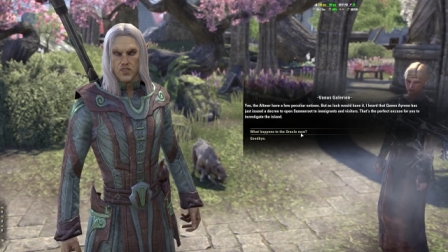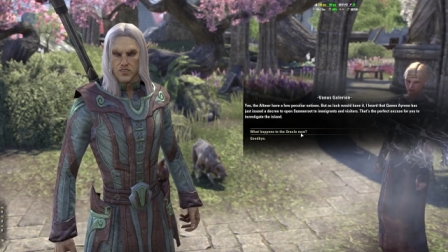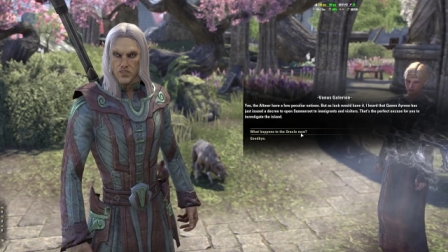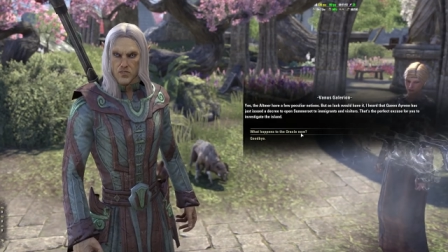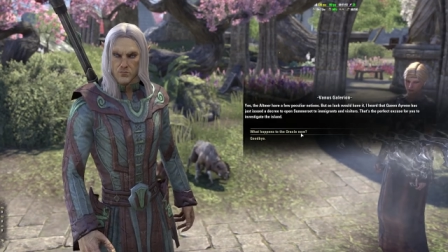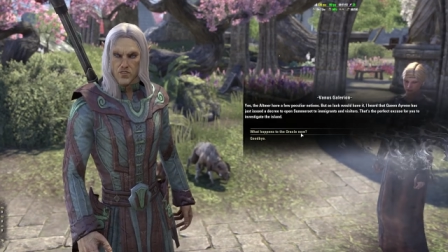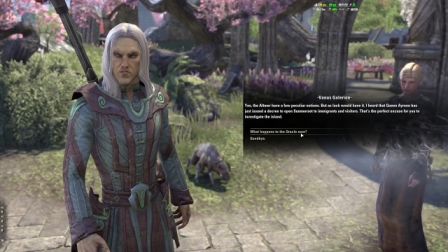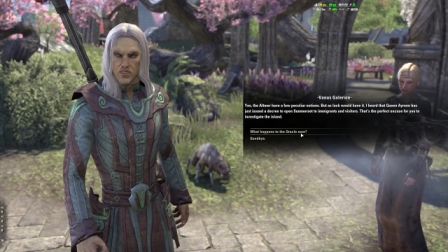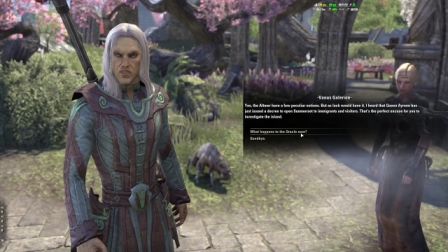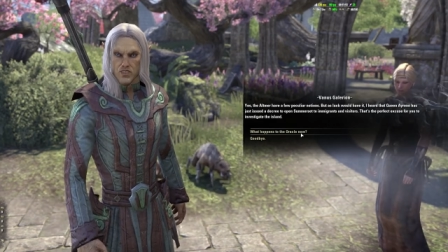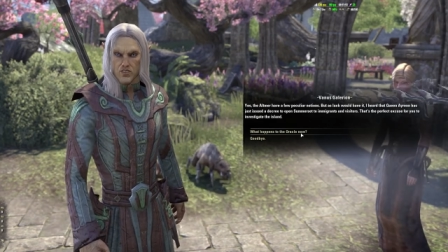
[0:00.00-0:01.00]
That's the
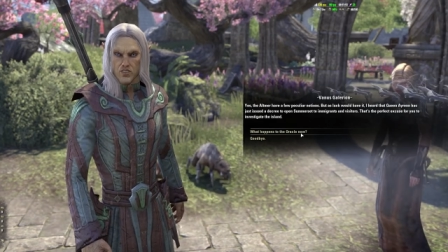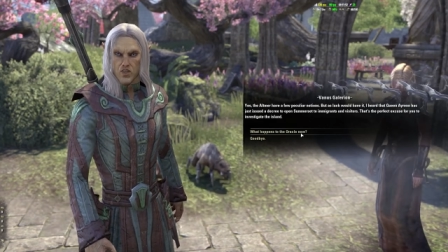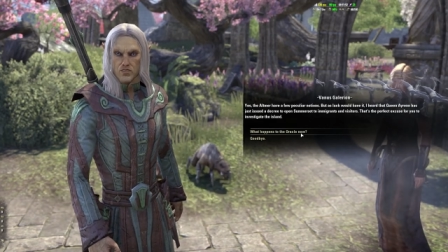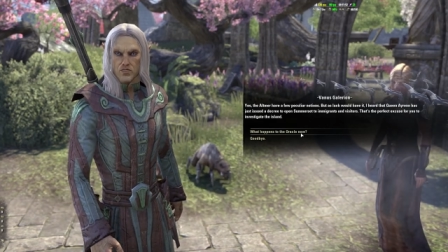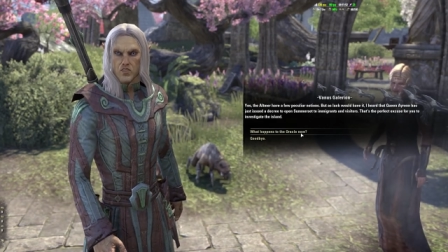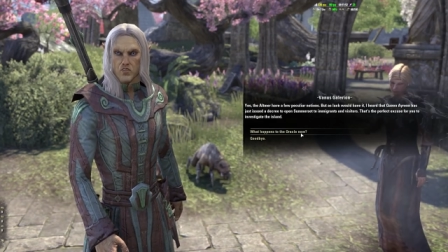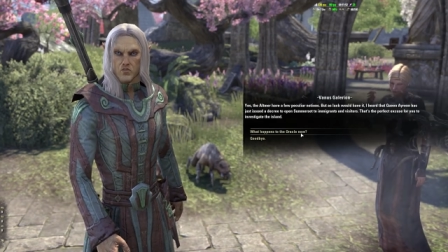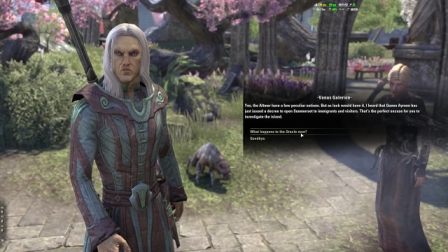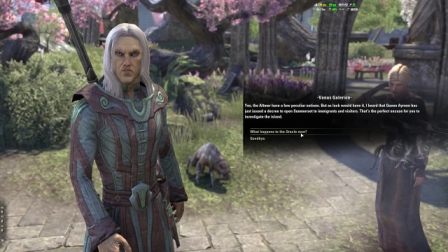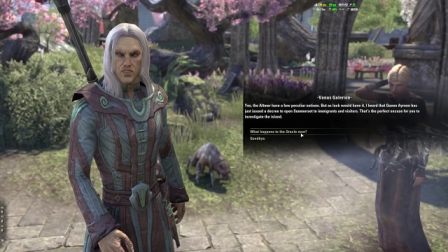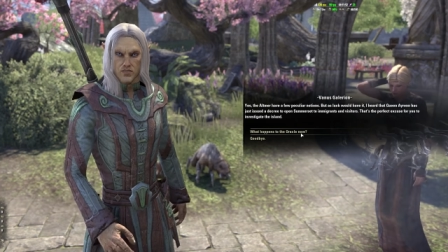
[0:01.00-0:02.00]
perfect excuse for you
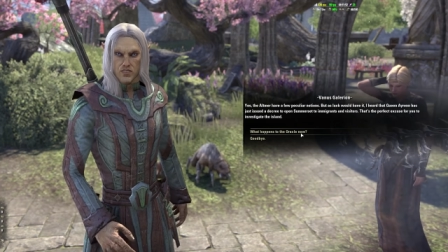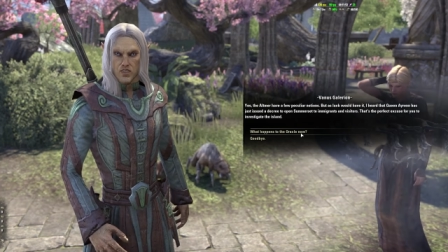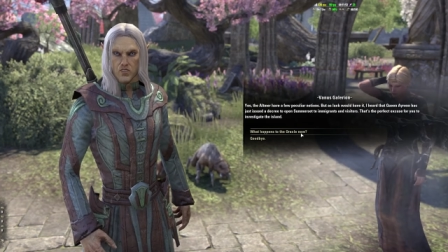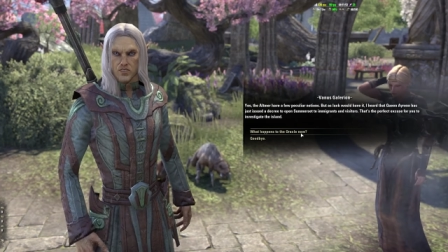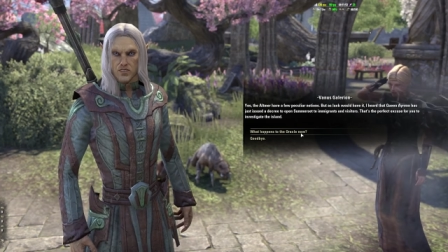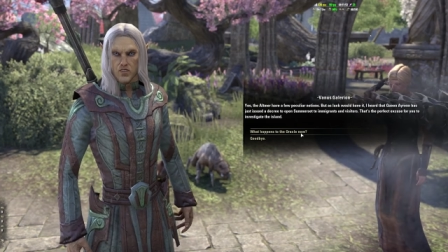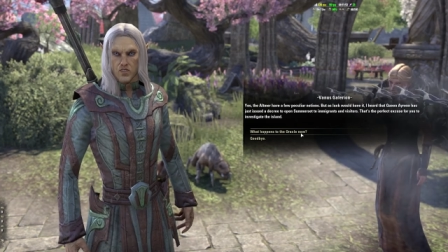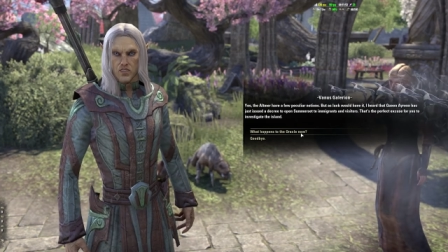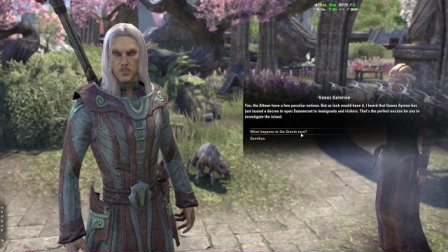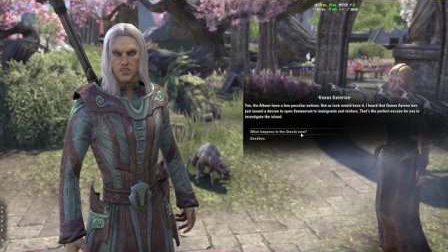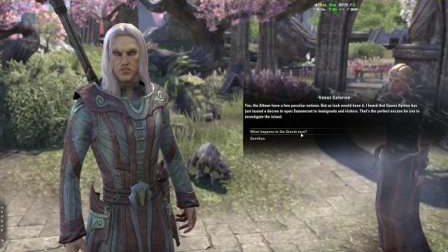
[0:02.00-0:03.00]
to investigate the
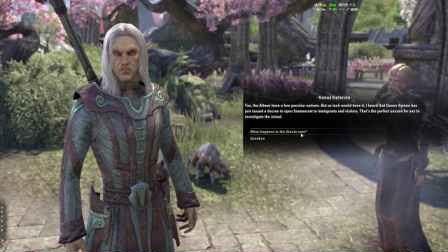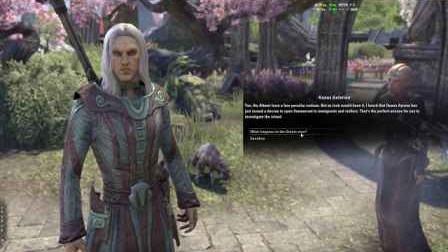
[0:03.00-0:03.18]
island.